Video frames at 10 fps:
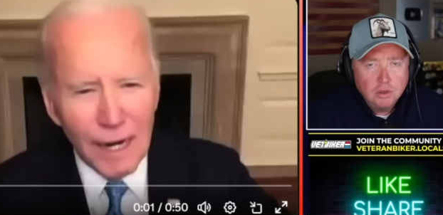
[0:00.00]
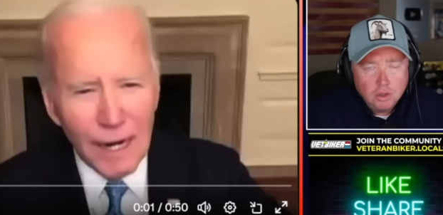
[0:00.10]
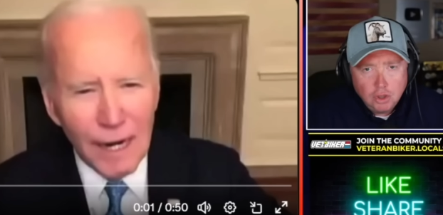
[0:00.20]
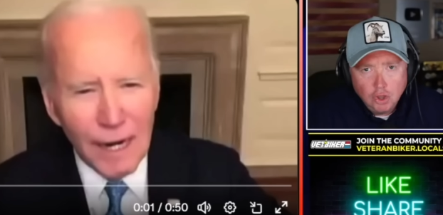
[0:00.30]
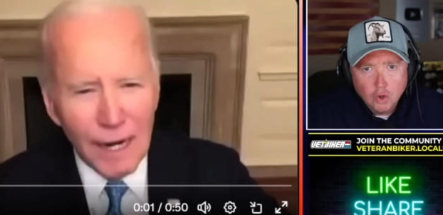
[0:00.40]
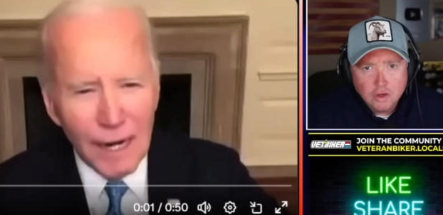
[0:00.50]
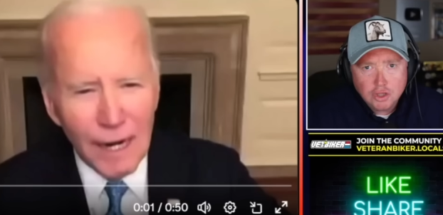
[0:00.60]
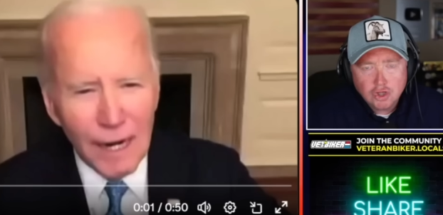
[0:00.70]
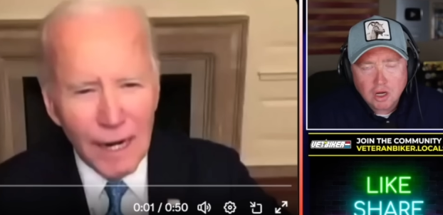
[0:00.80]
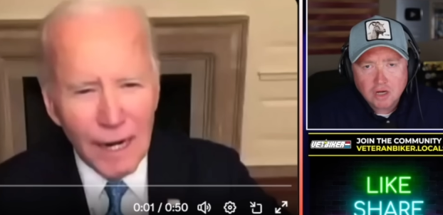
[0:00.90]
Speaker 1: You are
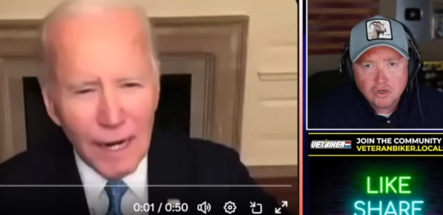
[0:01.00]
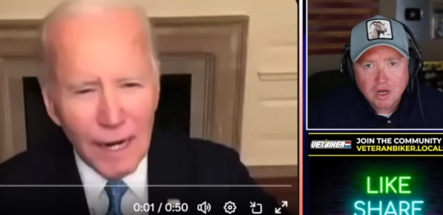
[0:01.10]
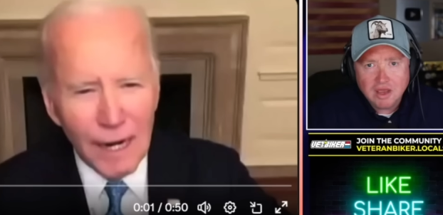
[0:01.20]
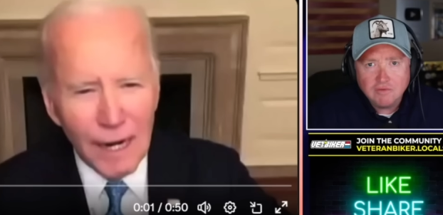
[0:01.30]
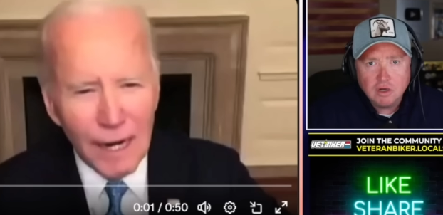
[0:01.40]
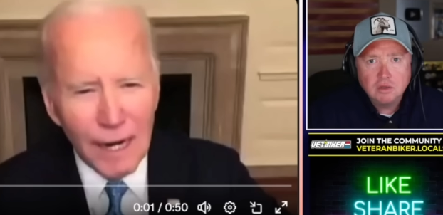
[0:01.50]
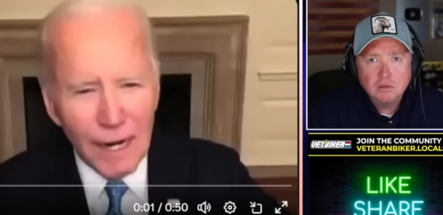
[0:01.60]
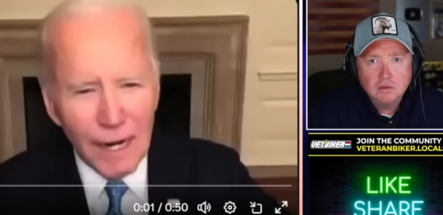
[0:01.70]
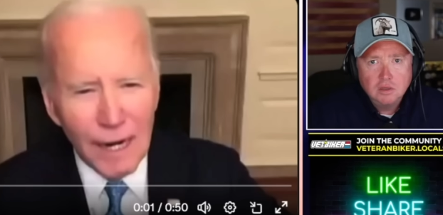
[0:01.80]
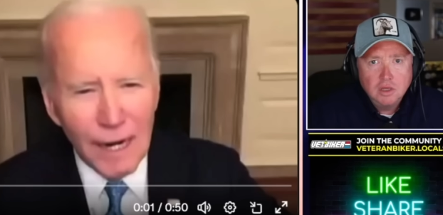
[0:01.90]
the truck driver.
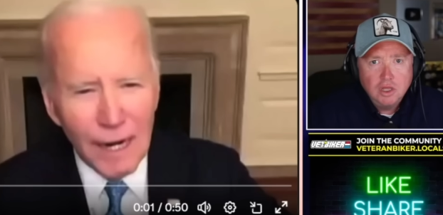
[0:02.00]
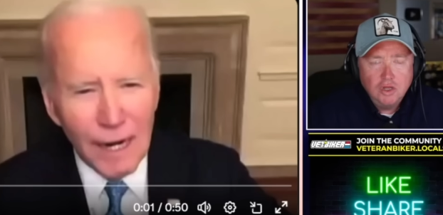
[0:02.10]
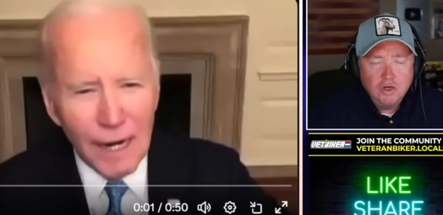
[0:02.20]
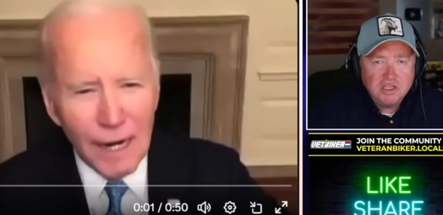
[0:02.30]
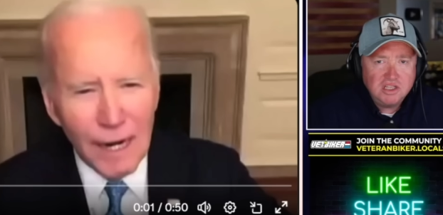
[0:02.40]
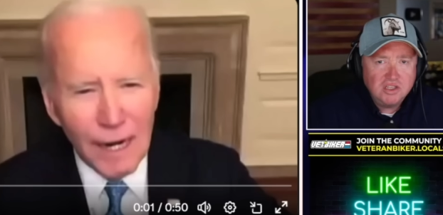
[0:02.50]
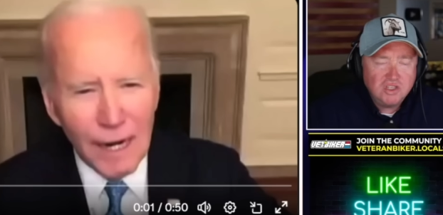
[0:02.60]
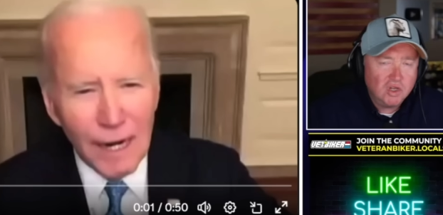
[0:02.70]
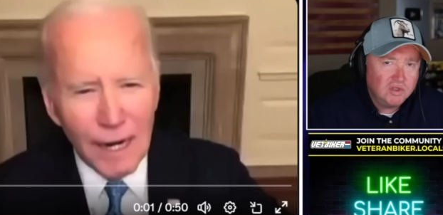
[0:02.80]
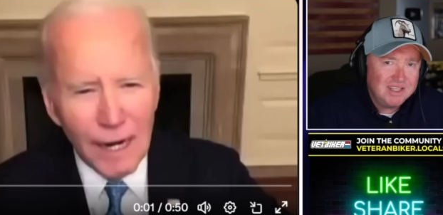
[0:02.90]
You just
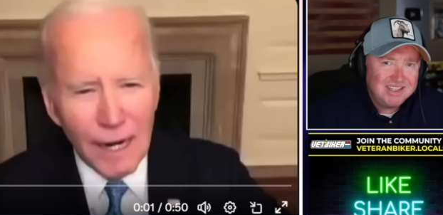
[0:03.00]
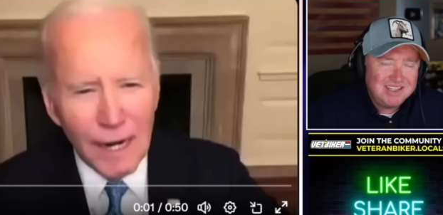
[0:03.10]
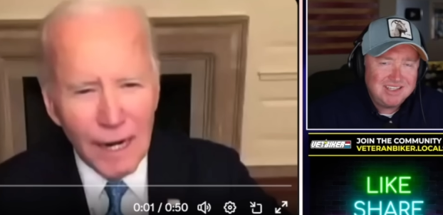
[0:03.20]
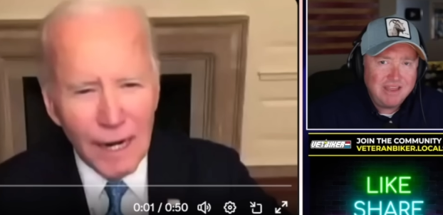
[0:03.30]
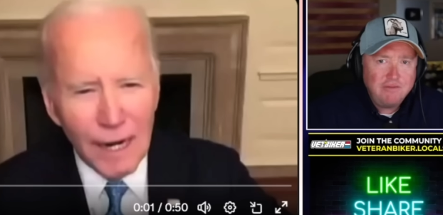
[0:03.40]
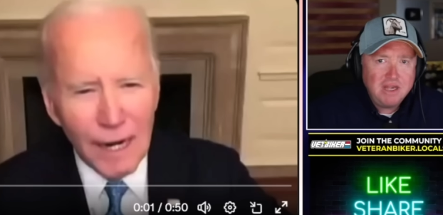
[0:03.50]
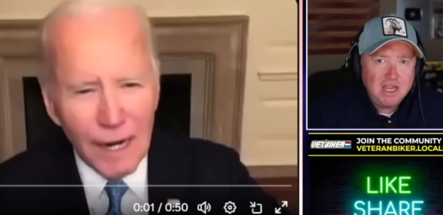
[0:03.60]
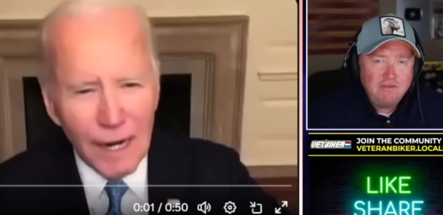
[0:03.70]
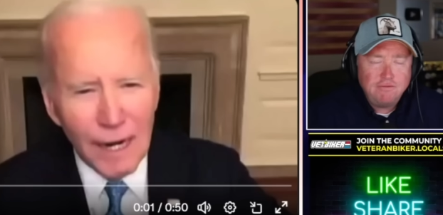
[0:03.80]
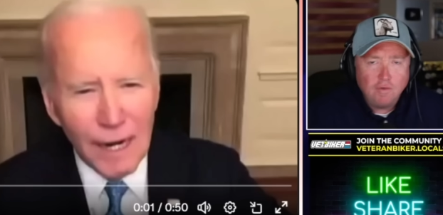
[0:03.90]
insulted
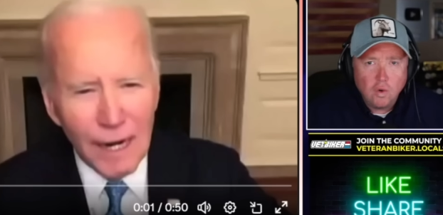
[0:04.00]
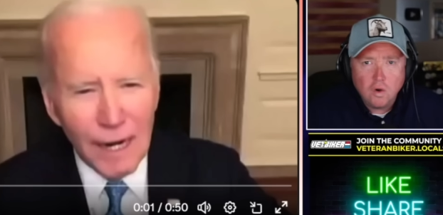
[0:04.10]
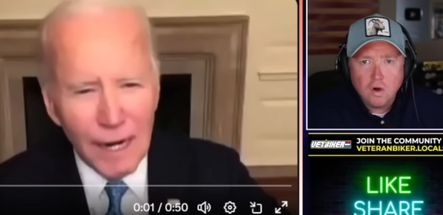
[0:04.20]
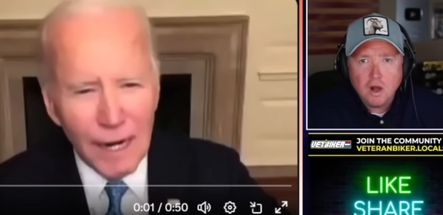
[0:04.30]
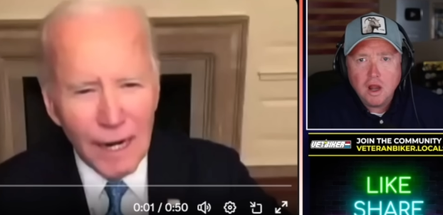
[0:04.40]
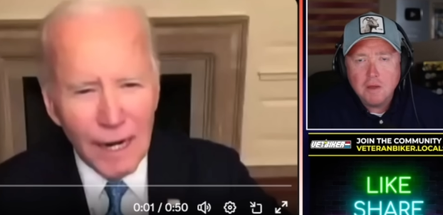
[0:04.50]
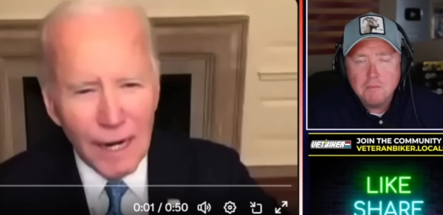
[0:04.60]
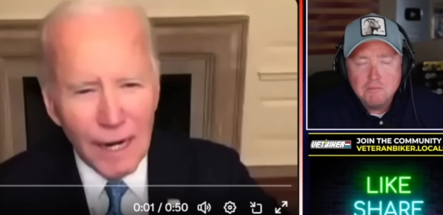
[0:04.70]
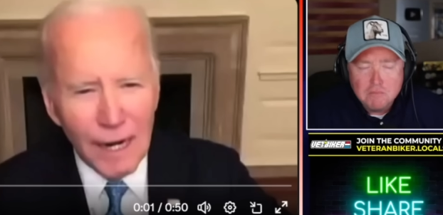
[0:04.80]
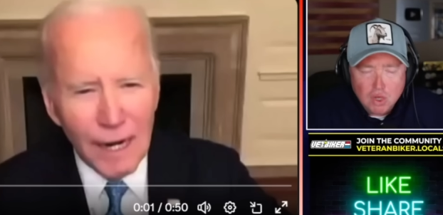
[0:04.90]
seventy-four
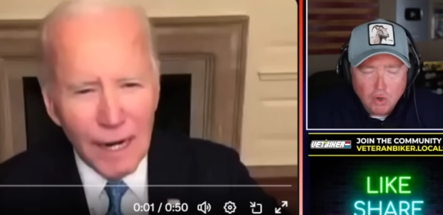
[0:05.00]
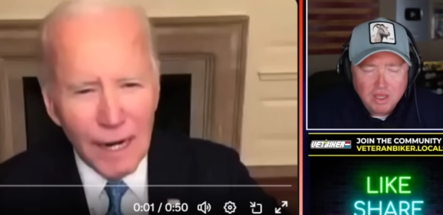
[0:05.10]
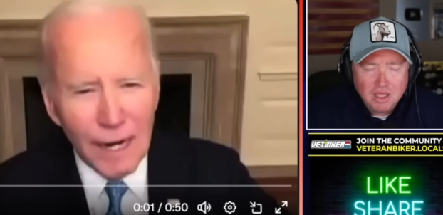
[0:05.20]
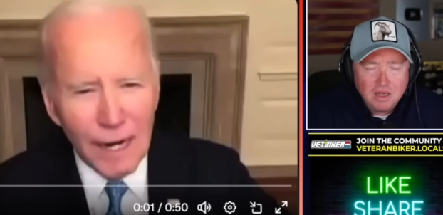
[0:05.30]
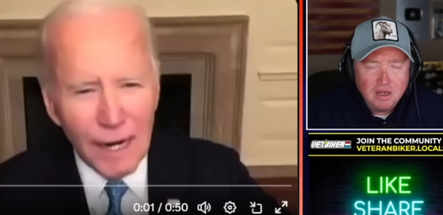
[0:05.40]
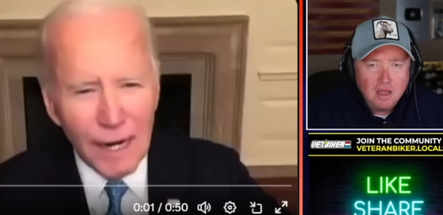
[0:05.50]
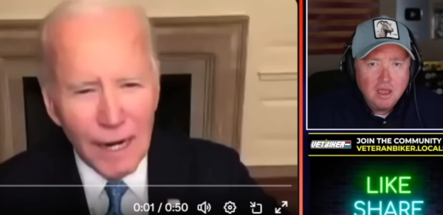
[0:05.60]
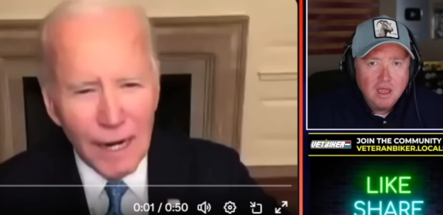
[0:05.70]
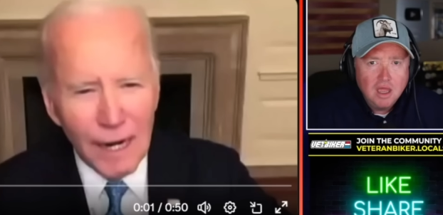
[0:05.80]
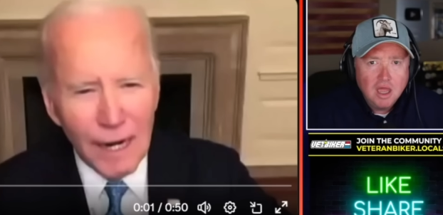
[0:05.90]
million
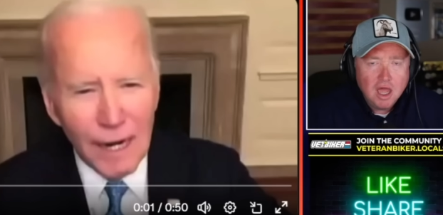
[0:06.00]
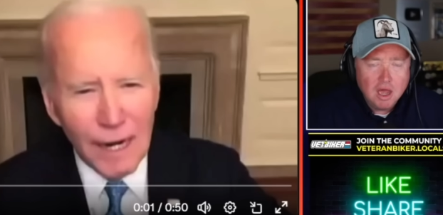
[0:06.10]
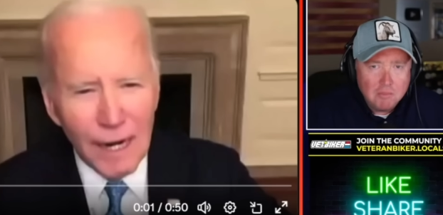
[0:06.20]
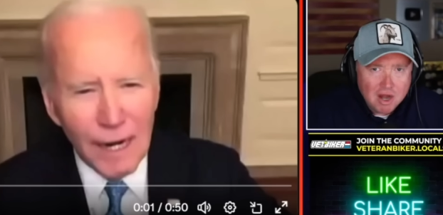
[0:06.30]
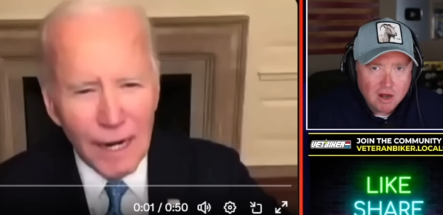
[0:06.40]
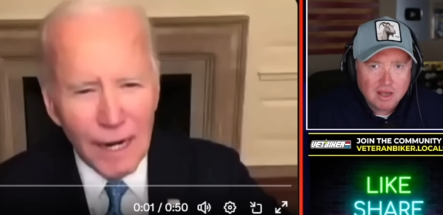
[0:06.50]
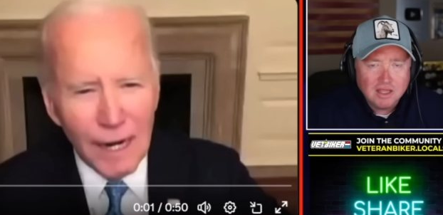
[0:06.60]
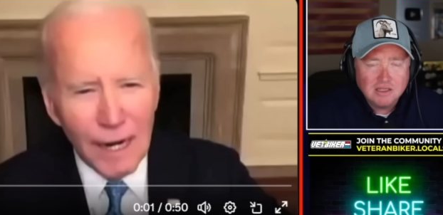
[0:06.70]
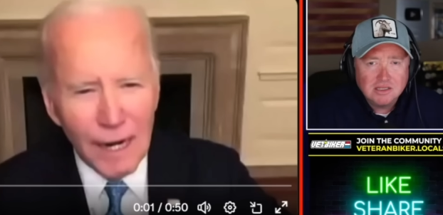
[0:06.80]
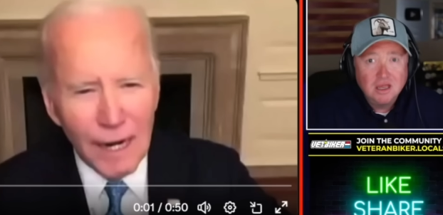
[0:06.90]

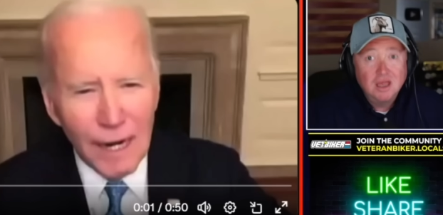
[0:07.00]
Americans,